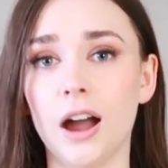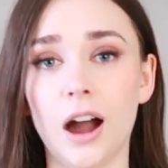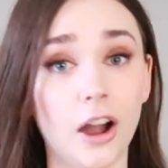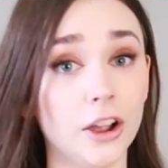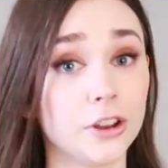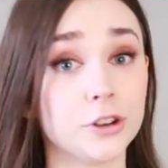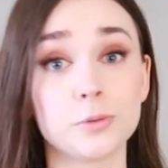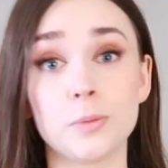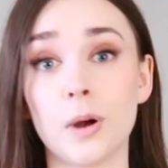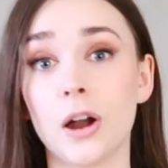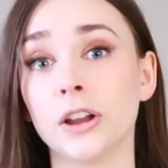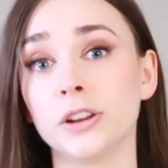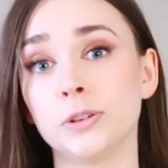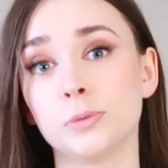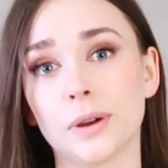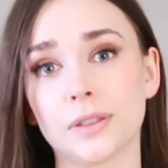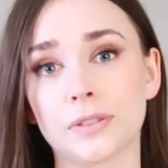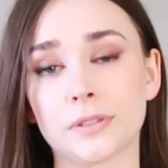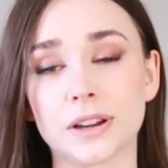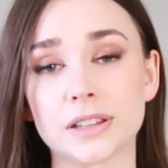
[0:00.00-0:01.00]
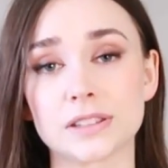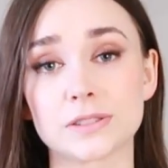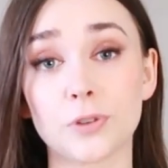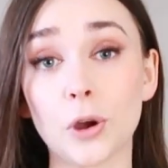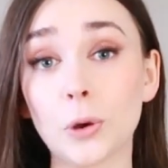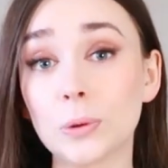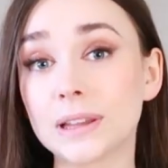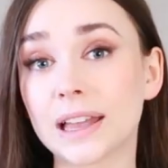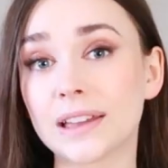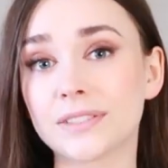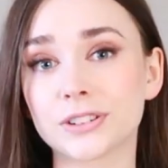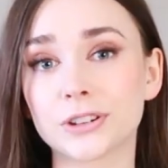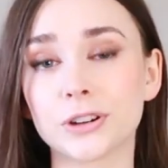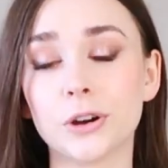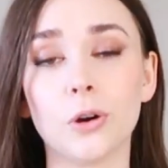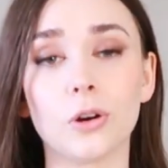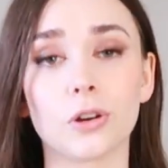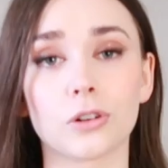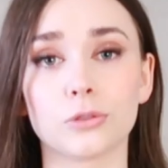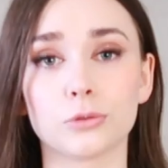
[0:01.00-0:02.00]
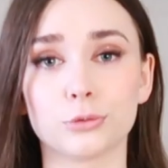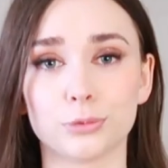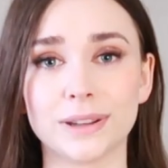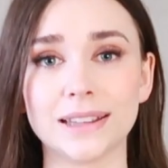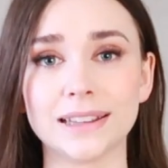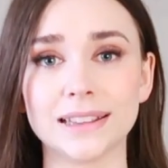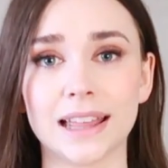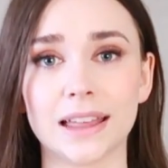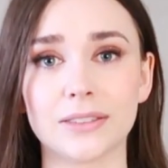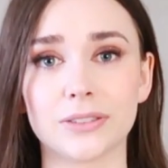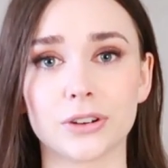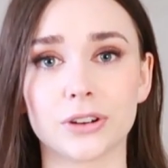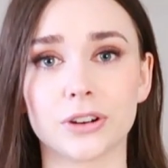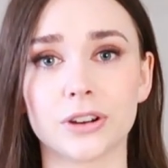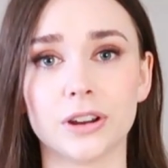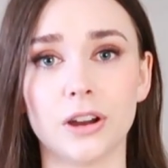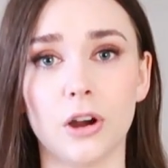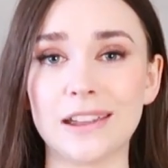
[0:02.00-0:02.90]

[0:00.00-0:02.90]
I don't mind whether it's faux leather or real leather.